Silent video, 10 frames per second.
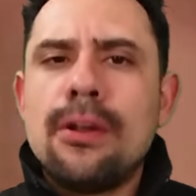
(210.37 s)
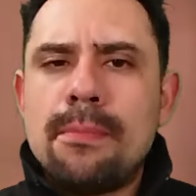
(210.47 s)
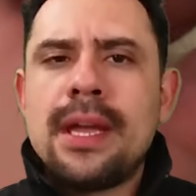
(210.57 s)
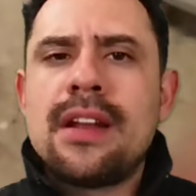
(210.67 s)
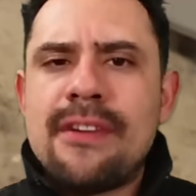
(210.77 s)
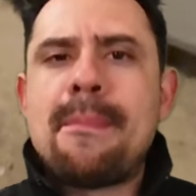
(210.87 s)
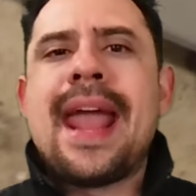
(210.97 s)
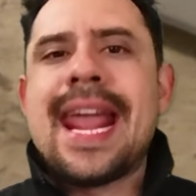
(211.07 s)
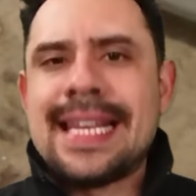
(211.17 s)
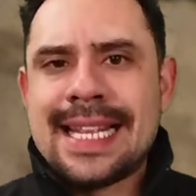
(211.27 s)
bit of a
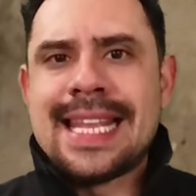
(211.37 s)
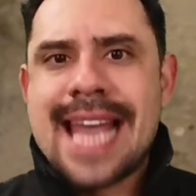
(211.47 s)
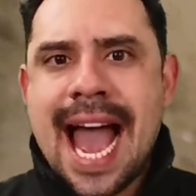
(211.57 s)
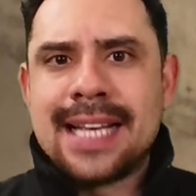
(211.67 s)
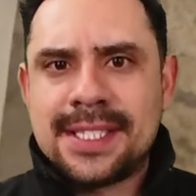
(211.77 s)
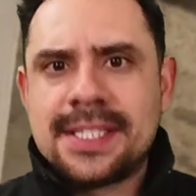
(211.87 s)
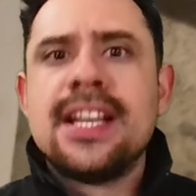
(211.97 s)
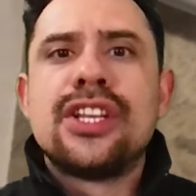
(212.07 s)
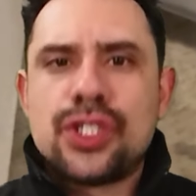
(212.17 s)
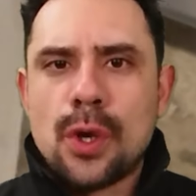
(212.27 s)
pain in the
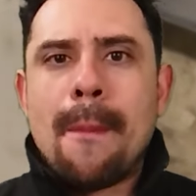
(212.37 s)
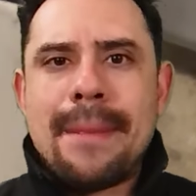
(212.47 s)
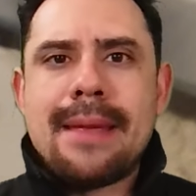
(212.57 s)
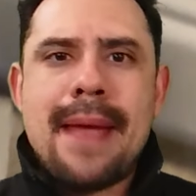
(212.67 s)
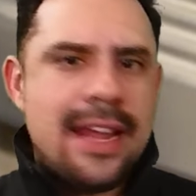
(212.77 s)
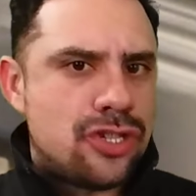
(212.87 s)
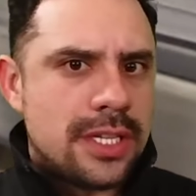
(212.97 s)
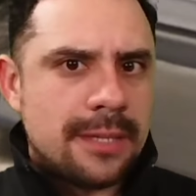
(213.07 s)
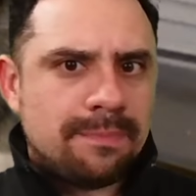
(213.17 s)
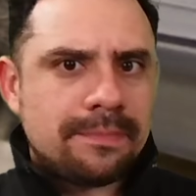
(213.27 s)
ass, so be
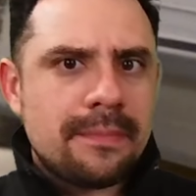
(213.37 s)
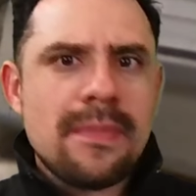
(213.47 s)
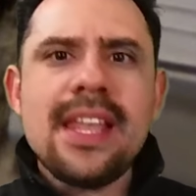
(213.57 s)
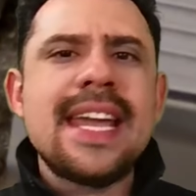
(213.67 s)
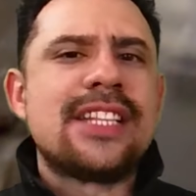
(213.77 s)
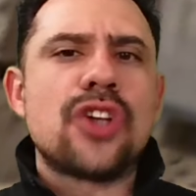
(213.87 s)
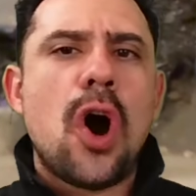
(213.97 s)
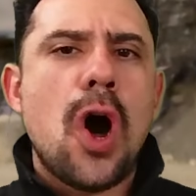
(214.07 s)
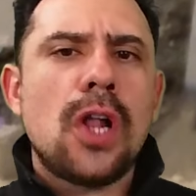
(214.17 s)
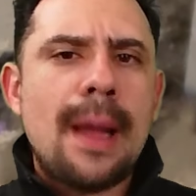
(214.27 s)
patient. It's
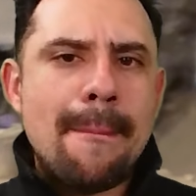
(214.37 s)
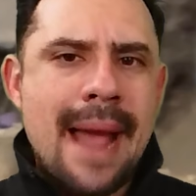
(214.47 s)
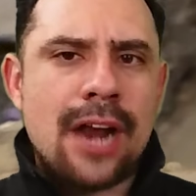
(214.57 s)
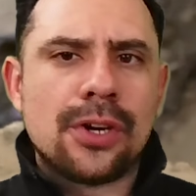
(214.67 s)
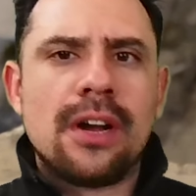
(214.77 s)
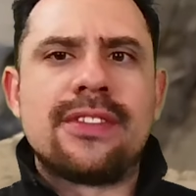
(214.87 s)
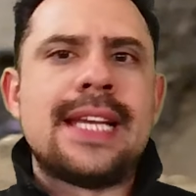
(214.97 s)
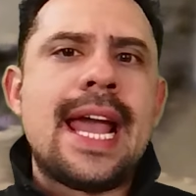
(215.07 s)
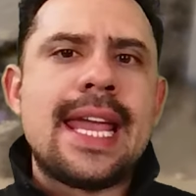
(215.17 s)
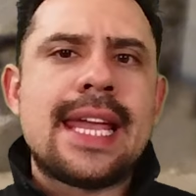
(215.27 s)
all a matter of
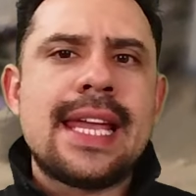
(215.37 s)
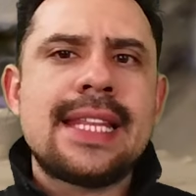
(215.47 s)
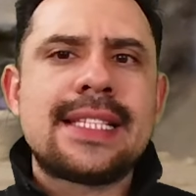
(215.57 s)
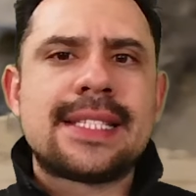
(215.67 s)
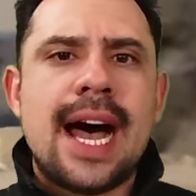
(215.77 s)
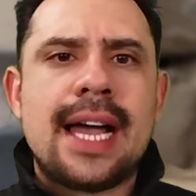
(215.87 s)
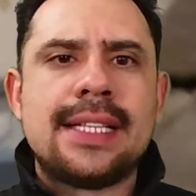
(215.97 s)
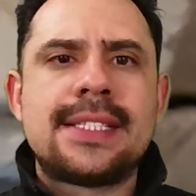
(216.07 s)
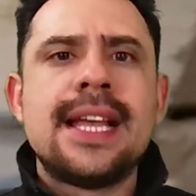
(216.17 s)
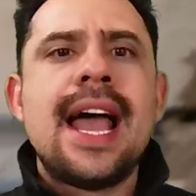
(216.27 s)
taking the
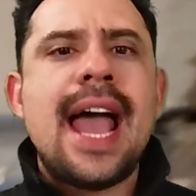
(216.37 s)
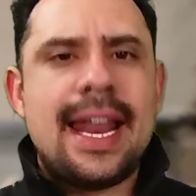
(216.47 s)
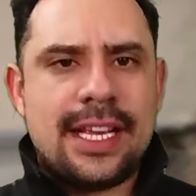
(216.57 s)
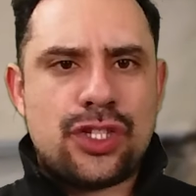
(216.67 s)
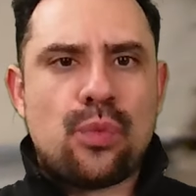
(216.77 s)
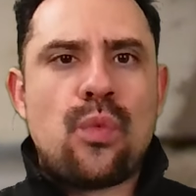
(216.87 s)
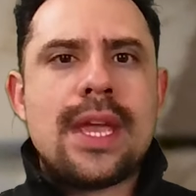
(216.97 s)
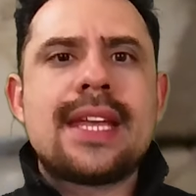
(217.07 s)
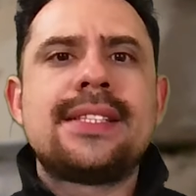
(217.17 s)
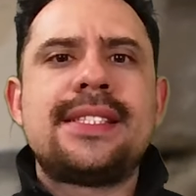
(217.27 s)
sides, and as we
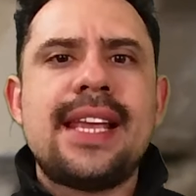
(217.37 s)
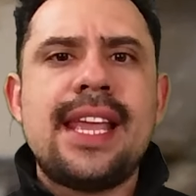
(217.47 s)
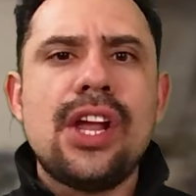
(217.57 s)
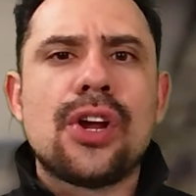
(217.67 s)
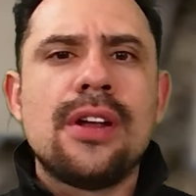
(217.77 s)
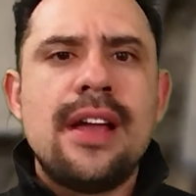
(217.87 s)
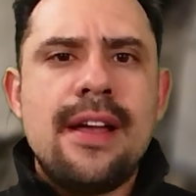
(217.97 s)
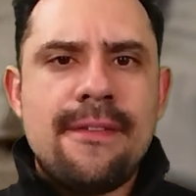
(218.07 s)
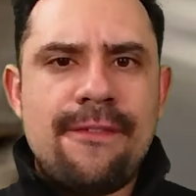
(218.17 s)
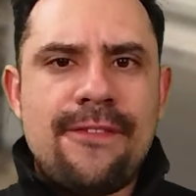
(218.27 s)
can see here,
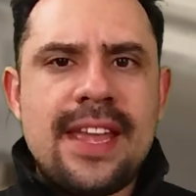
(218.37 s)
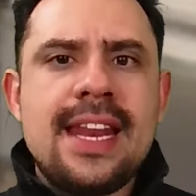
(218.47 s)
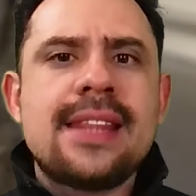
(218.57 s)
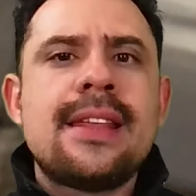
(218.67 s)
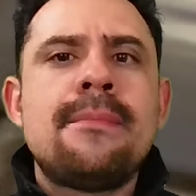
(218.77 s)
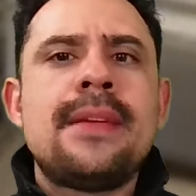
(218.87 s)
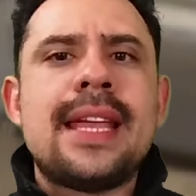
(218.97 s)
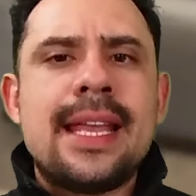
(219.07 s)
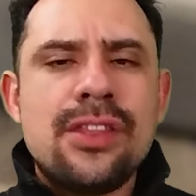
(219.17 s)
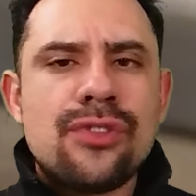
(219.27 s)
feeding them
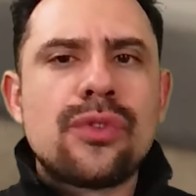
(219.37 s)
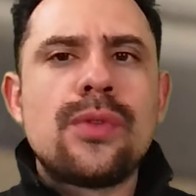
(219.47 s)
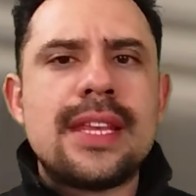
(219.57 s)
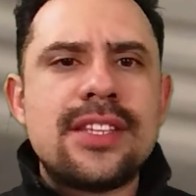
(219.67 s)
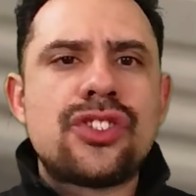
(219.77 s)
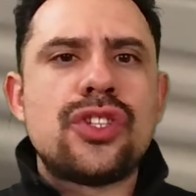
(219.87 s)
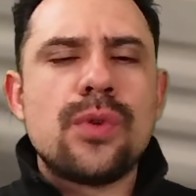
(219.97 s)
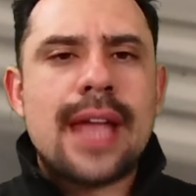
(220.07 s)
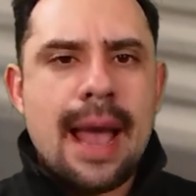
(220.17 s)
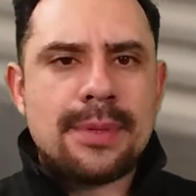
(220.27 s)
in through these 2
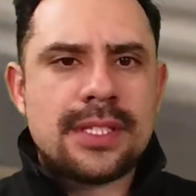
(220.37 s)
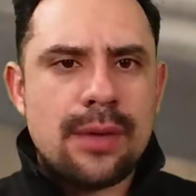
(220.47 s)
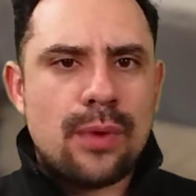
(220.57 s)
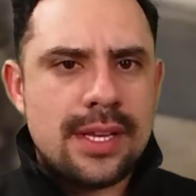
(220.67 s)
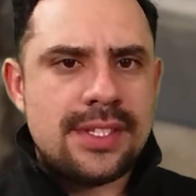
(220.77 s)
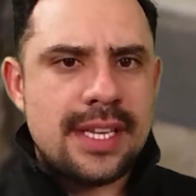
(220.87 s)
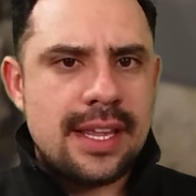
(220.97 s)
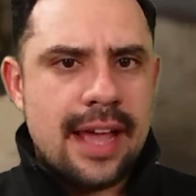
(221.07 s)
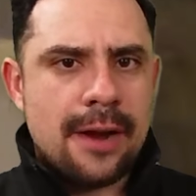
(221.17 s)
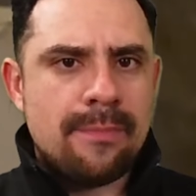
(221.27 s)
gaps that we see
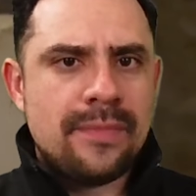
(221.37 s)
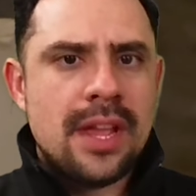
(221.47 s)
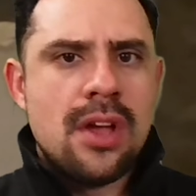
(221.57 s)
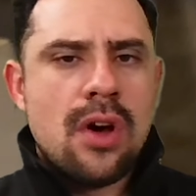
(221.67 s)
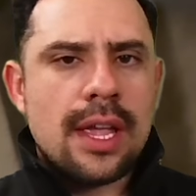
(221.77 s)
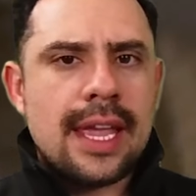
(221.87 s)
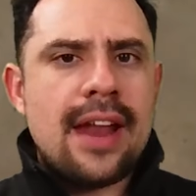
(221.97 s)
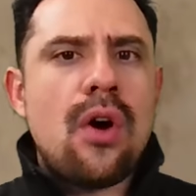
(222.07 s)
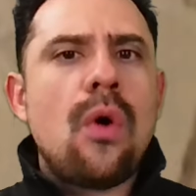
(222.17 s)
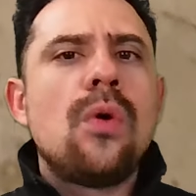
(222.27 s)
there.
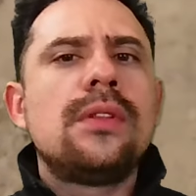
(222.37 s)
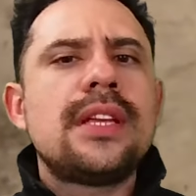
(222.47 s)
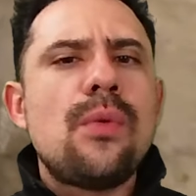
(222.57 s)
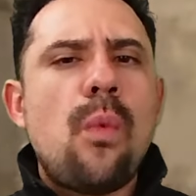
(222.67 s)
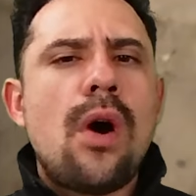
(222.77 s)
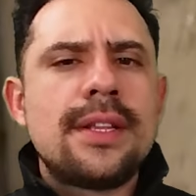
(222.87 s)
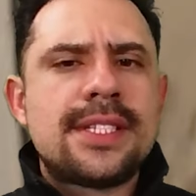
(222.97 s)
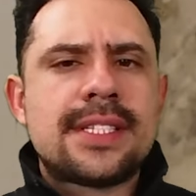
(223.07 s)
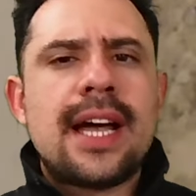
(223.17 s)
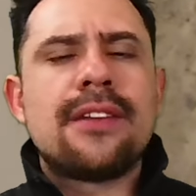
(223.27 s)
Get only one
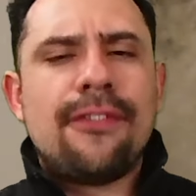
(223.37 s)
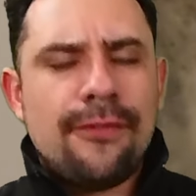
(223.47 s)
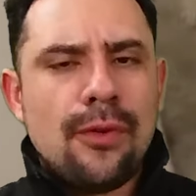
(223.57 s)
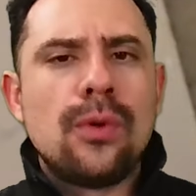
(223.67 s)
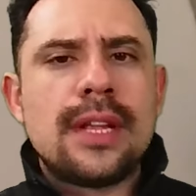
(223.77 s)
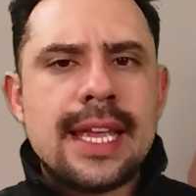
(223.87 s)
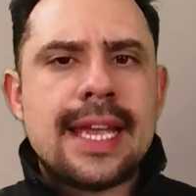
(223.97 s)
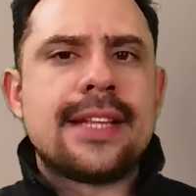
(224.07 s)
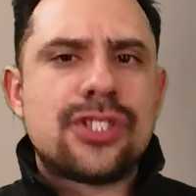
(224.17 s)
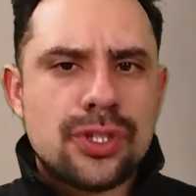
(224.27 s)
side fully
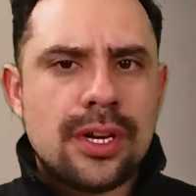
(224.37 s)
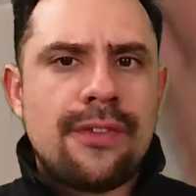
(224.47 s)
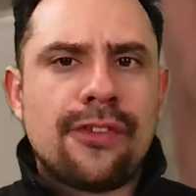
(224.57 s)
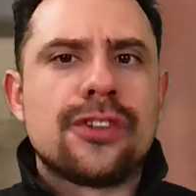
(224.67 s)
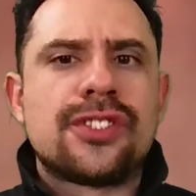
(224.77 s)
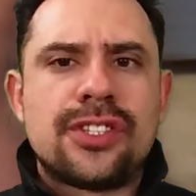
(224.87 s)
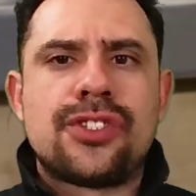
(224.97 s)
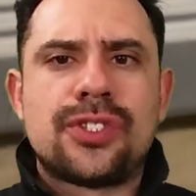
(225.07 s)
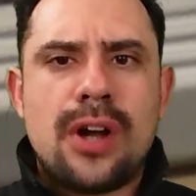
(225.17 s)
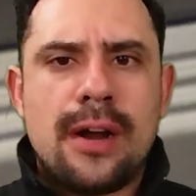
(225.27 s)
inserted first to
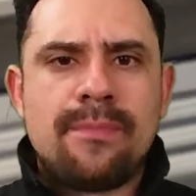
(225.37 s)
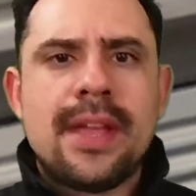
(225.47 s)
start,